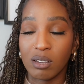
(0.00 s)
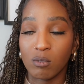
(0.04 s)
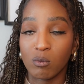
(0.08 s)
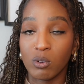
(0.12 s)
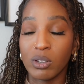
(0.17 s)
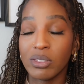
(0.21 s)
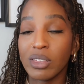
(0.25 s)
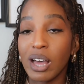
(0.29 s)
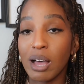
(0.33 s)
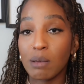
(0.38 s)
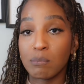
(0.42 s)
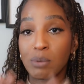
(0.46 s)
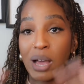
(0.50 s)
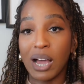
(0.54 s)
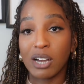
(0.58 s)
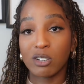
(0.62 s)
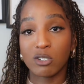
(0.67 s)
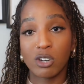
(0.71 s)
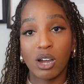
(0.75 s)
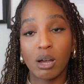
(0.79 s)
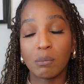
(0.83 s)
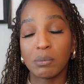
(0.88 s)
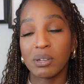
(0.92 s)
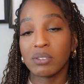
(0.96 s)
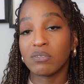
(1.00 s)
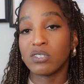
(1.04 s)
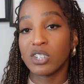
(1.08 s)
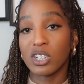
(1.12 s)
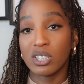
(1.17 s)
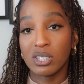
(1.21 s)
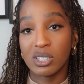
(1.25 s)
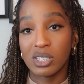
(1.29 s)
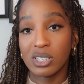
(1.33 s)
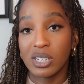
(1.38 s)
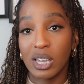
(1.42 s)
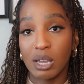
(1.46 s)
With that backdrop of
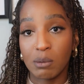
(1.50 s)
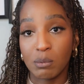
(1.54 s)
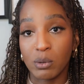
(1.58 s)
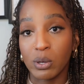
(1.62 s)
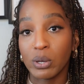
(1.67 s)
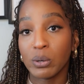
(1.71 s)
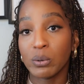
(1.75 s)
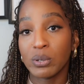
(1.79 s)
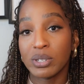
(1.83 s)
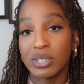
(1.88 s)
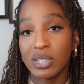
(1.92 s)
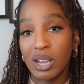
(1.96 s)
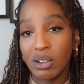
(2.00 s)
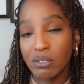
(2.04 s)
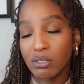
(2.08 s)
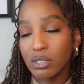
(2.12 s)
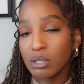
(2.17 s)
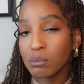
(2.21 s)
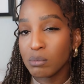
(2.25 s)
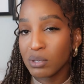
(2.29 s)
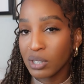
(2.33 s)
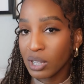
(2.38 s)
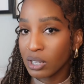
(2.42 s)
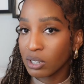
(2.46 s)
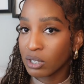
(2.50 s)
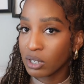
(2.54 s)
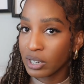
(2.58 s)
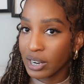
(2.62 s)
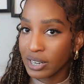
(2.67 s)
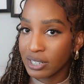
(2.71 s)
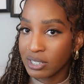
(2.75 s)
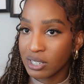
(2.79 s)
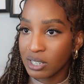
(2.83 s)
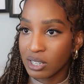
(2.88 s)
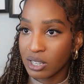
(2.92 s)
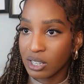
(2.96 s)
just the table, it would definitely be a good
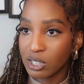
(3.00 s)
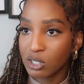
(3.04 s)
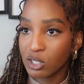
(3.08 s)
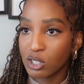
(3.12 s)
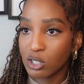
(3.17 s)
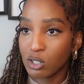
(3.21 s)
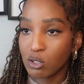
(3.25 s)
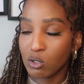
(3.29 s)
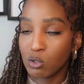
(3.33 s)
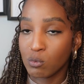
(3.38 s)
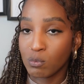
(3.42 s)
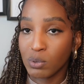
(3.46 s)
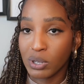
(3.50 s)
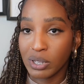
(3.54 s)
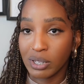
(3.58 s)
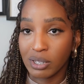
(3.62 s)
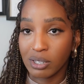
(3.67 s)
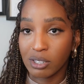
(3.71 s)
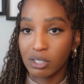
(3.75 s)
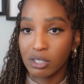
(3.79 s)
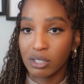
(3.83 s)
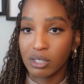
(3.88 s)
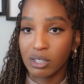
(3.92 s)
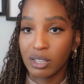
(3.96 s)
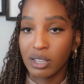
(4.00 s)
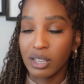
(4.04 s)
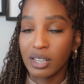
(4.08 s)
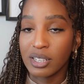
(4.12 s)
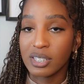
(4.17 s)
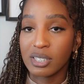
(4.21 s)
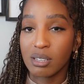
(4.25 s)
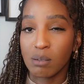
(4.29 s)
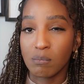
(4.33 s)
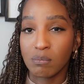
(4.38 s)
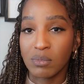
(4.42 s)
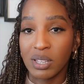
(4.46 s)
idea to pick
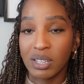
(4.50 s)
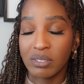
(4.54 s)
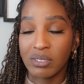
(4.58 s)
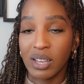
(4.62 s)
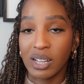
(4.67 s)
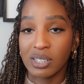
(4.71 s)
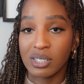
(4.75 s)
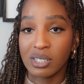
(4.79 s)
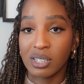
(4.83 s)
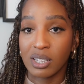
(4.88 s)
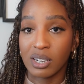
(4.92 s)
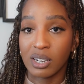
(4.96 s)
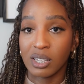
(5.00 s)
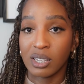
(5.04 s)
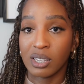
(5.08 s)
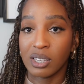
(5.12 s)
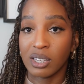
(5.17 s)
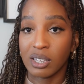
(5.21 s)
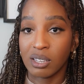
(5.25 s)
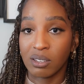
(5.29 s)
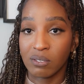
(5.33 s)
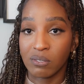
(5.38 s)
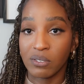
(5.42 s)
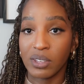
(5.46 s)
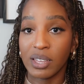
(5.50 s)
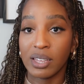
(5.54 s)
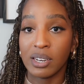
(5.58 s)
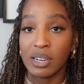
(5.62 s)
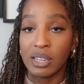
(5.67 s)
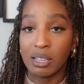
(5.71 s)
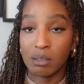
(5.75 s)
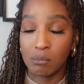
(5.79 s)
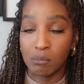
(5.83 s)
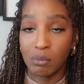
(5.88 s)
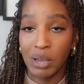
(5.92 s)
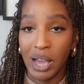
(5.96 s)
something that's gonna give an
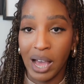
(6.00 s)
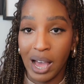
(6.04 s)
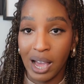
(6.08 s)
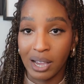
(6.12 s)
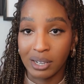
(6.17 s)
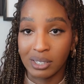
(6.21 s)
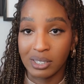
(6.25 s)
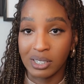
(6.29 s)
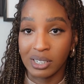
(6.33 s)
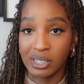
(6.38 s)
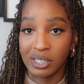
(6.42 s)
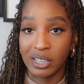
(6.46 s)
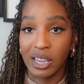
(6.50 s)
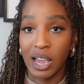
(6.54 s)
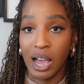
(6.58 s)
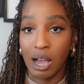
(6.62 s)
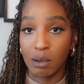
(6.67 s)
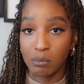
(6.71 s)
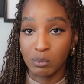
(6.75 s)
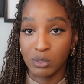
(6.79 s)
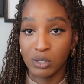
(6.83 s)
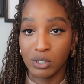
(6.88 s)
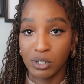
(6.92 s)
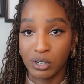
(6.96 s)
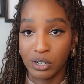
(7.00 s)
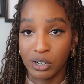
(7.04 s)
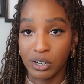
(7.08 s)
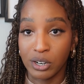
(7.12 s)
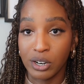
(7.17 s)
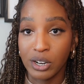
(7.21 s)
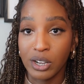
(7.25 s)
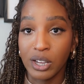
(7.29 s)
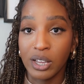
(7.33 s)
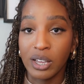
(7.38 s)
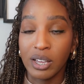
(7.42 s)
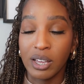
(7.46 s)
impact and capture
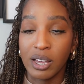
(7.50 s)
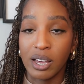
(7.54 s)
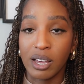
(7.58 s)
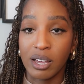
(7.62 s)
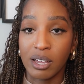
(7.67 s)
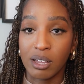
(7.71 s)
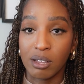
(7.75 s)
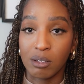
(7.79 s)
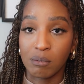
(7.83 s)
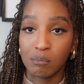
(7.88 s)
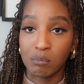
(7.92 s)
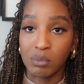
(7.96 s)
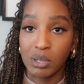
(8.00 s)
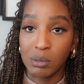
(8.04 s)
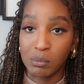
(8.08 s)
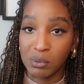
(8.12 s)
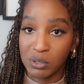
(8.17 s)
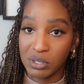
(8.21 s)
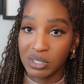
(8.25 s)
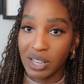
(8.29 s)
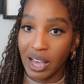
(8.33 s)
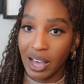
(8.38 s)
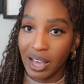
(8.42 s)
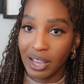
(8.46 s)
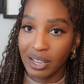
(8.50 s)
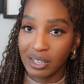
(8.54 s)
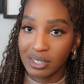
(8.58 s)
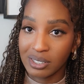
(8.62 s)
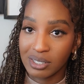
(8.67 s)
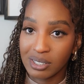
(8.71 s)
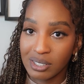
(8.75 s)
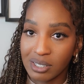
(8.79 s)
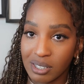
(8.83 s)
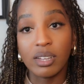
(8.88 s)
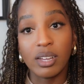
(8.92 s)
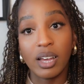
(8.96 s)
people's
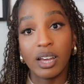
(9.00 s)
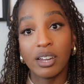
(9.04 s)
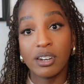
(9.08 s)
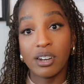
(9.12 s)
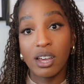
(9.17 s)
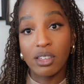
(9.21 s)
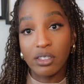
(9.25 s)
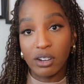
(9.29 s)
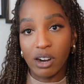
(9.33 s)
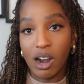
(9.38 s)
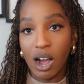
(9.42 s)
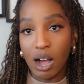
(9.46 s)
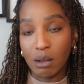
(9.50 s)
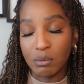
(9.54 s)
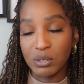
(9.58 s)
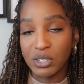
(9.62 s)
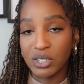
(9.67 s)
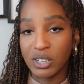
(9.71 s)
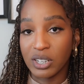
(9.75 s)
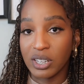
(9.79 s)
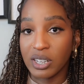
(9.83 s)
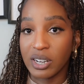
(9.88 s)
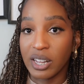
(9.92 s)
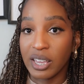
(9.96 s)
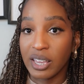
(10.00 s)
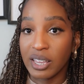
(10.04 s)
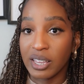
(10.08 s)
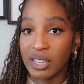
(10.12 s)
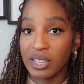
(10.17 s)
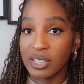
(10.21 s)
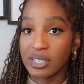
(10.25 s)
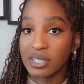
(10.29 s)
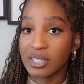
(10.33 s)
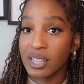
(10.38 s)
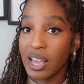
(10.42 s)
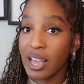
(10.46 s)
eyes. Another option
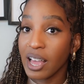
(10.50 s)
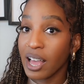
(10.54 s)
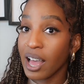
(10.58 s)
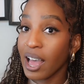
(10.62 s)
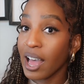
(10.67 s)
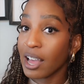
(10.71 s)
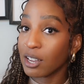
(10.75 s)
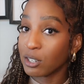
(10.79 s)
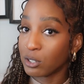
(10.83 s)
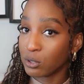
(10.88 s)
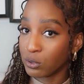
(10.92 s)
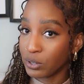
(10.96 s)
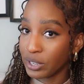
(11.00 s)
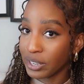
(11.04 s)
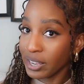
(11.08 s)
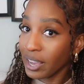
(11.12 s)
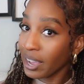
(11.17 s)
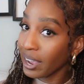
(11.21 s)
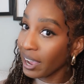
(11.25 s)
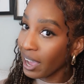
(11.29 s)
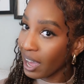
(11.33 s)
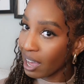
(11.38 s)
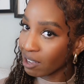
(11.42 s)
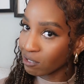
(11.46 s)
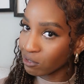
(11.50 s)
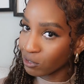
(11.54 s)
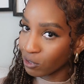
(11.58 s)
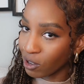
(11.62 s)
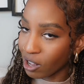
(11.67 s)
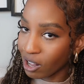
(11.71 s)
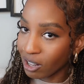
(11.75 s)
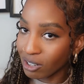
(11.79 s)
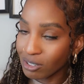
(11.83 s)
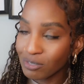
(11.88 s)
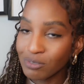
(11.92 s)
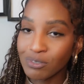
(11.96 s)
is doing a half
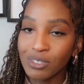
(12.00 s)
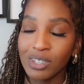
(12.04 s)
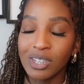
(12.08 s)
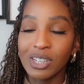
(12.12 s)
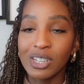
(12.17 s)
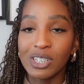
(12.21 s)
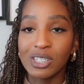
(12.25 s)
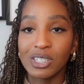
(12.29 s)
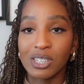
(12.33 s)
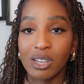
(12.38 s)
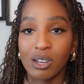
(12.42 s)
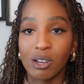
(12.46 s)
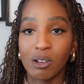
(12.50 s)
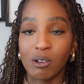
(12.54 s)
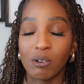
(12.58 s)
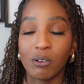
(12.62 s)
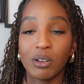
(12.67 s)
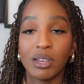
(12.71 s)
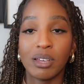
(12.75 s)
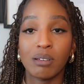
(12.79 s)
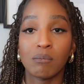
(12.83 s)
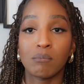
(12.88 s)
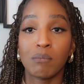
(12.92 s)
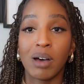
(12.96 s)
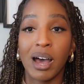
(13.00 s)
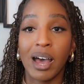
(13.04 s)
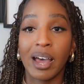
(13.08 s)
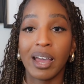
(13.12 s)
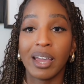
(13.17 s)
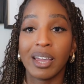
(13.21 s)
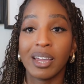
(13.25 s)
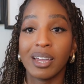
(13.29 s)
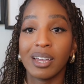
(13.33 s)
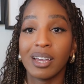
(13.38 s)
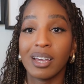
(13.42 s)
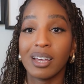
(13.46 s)
wall. So in
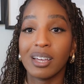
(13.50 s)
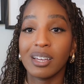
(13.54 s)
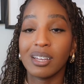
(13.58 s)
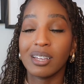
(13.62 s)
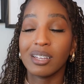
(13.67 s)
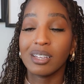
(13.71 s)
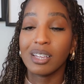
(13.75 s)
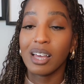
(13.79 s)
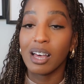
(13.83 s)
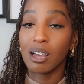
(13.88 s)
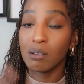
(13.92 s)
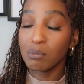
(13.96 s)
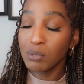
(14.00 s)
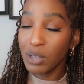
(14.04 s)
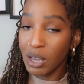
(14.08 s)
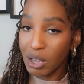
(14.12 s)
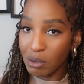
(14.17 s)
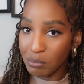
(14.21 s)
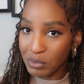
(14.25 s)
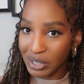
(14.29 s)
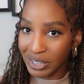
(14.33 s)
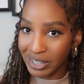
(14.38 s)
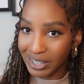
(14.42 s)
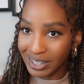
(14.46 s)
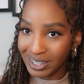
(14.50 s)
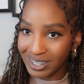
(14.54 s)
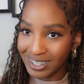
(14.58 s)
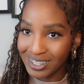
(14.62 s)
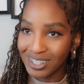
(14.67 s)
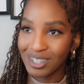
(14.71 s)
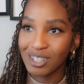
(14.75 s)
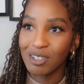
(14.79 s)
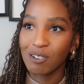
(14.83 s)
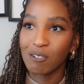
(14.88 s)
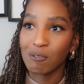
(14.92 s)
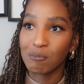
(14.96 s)
my upcoming
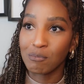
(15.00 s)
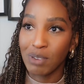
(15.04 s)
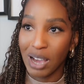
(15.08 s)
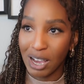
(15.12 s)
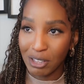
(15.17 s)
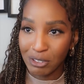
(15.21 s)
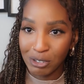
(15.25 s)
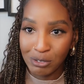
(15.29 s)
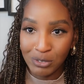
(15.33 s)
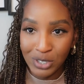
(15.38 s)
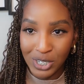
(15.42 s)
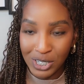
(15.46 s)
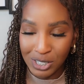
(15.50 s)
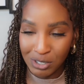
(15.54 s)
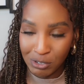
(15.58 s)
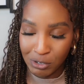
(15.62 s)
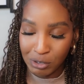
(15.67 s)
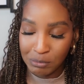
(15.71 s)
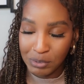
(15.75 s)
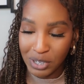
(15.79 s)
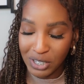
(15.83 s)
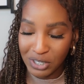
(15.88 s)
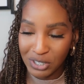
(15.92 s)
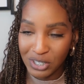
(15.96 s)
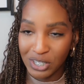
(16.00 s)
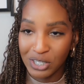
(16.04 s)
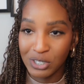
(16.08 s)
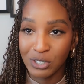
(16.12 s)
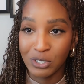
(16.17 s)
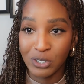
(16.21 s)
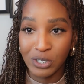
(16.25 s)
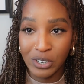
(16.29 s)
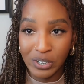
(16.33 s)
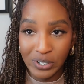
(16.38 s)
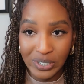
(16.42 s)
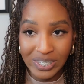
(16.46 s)
bathroom transformation,
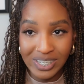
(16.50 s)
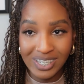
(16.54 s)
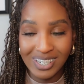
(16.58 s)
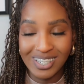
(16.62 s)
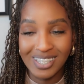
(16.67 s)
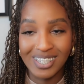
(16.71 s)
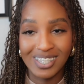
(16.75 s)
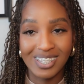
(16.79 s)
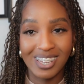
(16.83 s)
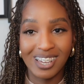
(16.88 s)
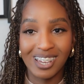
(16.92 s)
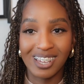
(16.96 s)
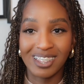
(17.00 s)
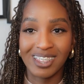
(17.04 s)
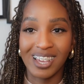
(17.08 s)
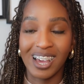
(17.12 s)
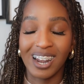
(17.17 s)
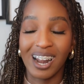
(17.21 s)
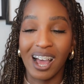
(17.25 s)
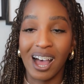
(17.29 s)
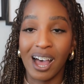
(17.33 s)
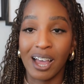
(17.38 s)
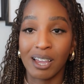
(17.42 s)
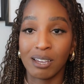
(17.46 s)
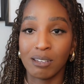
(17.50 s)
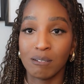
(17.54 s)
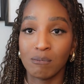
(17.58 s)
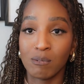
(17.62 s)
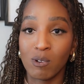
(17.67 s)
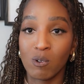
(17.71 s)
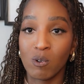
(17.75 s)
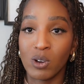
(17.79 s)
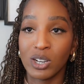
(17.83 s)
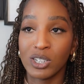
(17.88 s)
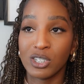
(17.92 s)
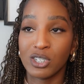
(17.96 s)
you're going to see that I am
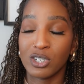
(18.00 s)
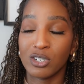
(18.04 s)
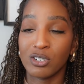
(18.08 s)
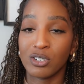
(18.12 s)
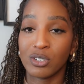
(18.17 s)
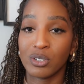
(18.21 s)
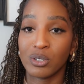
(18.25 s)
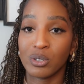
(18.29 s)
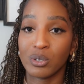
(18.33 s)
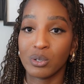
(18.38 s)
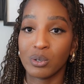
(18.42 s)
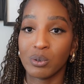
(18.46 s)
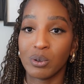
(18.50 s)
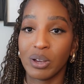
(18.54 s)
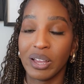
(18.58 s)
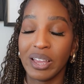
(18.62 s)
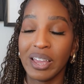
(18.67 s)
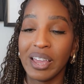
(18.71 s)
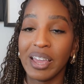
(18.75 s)
going to do